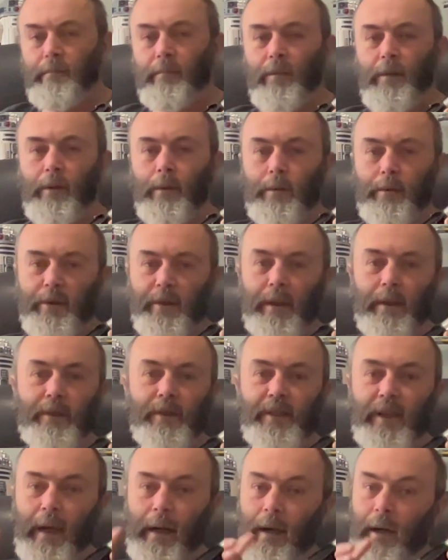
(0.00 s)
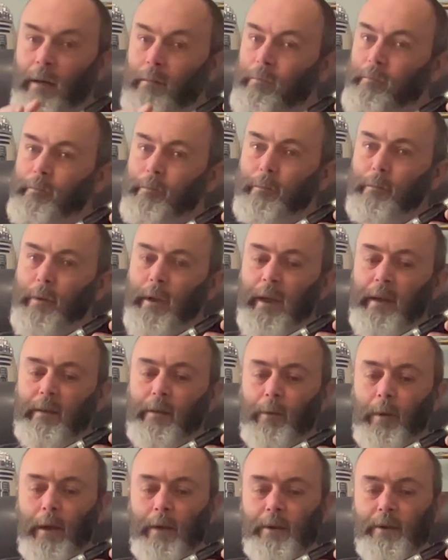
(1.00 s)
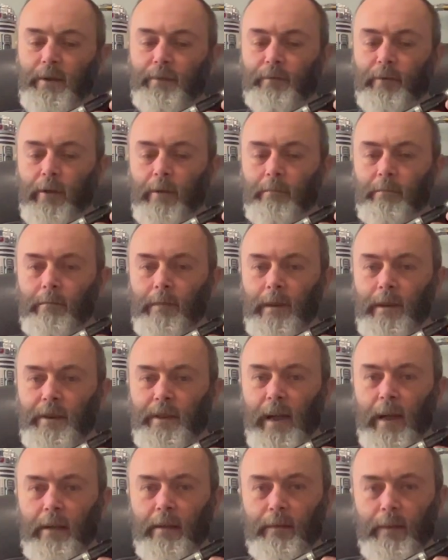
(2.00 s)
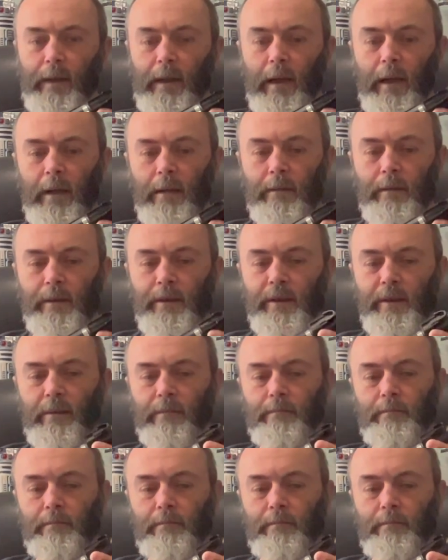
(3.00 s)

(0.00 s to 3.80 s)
also set up with quotes from Attack of the Clones.